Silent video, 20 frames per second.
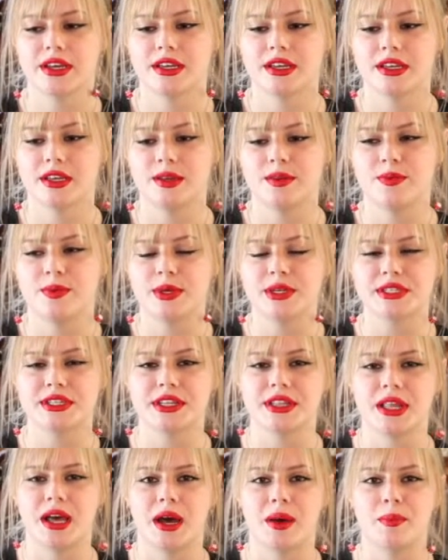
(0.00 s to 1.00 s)
it feels a
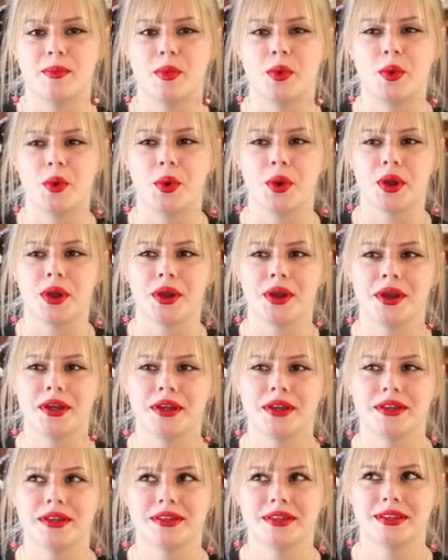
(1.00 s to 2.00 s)
lot more,
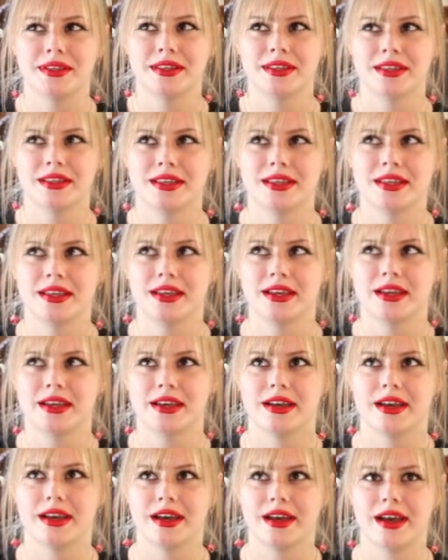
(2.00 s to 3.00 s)

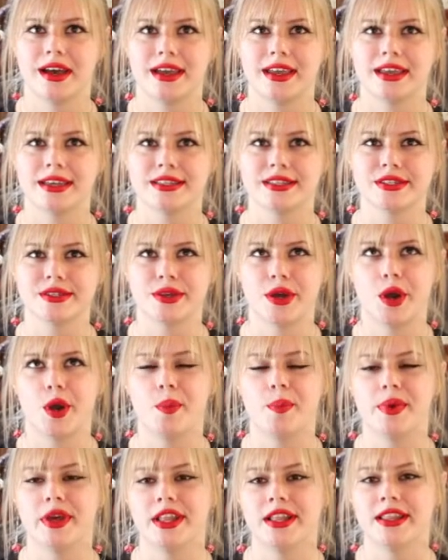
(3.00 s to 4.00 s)
I guess,
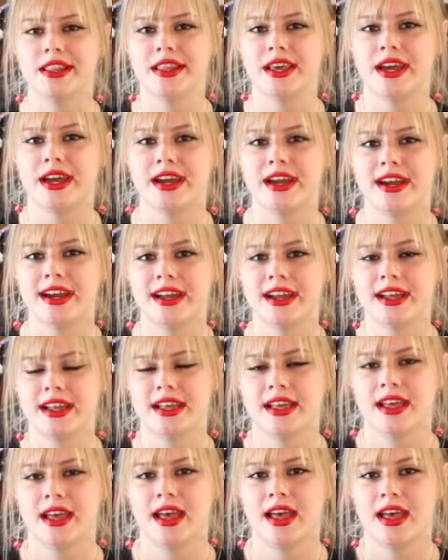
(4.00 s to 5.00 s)
open there,
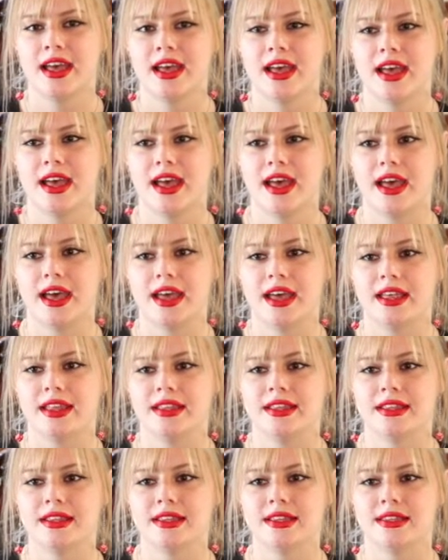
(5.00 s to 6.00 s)

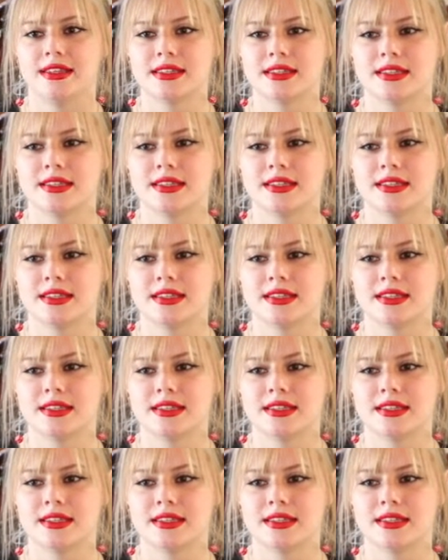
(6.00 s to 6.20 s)
and